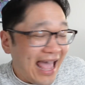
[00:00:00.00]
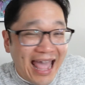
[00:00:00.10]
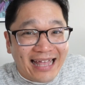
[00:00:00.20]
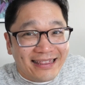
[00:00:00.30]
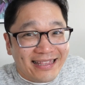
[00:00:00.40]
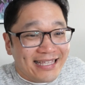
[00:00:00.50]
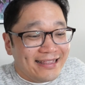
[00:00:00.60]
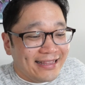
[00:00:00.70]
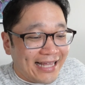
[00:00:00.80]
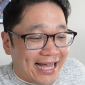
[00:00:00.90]
And the
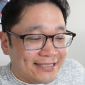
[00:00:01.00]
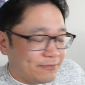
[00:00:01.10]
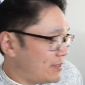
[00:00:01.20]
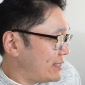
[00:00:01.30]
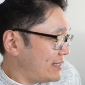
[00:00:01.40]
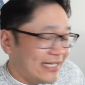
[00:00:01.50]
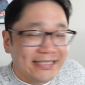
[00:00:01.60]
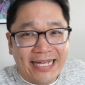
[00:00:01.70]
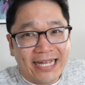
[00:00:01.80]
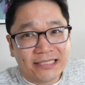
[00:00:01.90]
last one
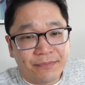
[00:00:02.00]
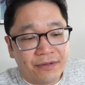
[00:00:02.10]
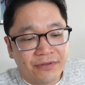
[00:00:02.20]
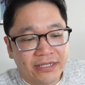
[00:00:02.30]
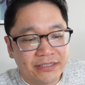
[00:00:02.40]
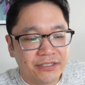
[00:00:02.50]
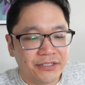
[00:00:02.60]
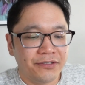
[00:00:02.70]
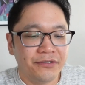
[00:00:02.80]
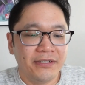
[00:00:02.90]
is X-Men related
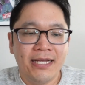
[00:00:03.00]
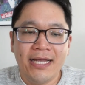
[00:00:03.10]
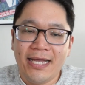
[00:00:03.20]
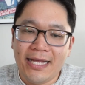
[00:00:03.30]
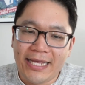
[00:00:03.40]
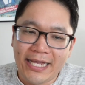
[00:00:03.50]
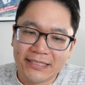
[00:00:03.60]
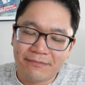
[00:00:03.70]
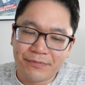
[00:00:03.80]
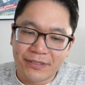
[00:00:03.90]
too.
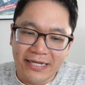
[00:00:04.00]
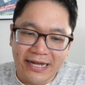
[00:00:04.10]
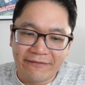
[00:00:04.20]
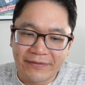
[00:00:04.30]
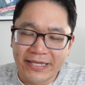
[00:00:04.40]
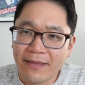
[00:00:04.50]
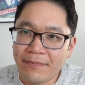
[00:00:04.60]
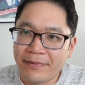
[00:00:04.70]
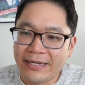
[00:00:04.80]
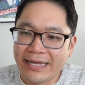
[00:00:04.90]
It's a book I've been
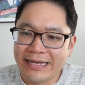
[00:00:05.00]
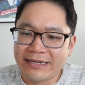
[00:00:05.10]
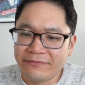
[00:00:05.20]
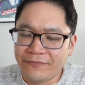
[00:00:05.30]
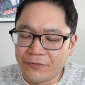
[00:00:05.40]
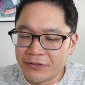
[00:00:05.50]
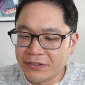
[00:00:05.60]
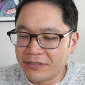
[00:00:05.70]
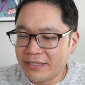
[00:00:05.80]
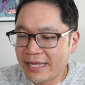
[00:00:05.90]
keeping my eye out
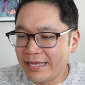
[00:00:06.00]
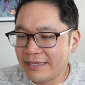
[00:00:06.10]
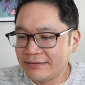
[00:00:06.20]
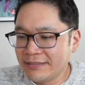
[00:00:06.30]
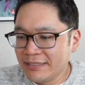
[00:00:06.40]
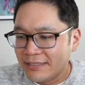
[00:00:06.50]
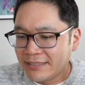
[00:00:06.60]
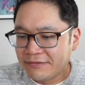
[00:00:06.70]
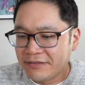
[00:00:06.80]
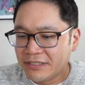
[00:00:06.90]
for, and
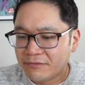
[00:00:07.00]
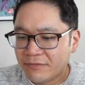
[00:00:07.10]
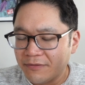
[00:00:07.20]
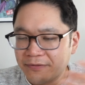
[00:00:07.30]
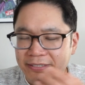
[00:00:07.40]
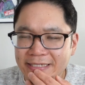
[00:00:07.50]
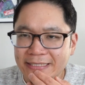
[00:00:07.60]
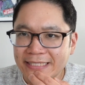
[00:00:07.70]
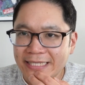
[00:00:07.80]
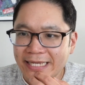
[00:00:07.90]
this one
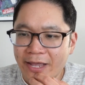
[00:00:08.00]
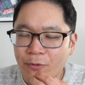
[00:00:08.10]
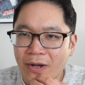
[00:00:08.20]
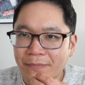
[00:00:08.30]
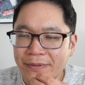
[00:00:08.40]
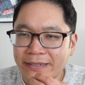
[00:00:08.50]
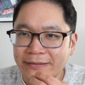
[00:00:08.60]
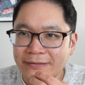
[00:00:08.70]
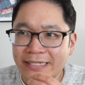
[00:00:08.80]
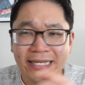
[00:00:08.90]
was, I think, a
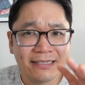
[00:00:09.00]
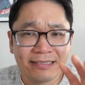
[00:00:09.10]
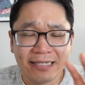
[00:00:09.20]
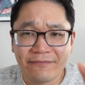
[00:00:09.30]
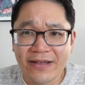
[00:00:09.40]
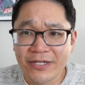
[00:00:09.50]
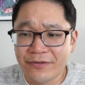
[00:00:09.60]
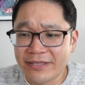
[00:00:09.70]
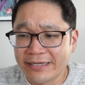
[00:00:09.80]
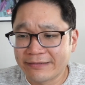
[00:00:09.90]
whopping, again, it's not the
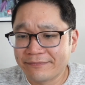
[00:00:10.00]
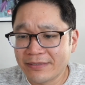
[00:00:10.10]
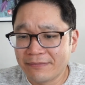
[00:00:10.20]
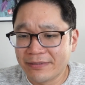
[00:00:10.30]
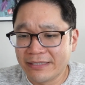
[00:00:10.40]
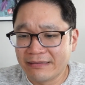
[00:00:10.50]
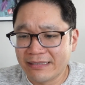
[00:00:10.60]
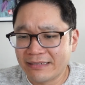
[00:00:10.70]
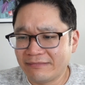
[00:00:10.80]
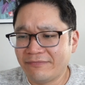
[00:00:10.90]
value thing, but I
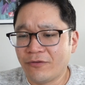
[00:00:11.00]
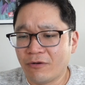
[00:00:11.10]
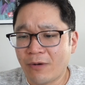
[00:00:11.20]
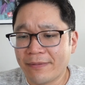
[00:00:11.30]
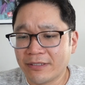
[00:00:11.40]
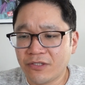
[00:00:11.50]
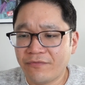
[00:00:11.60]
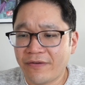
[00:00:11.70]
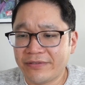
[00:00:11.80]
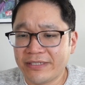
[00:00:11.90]
think for a whopping
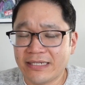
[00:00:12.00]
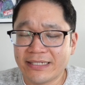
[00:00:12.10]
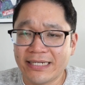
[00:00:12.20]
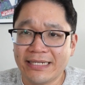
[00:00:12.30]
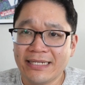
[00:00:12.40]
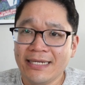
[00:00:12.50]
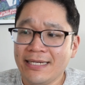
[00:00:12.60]
$2.50, I got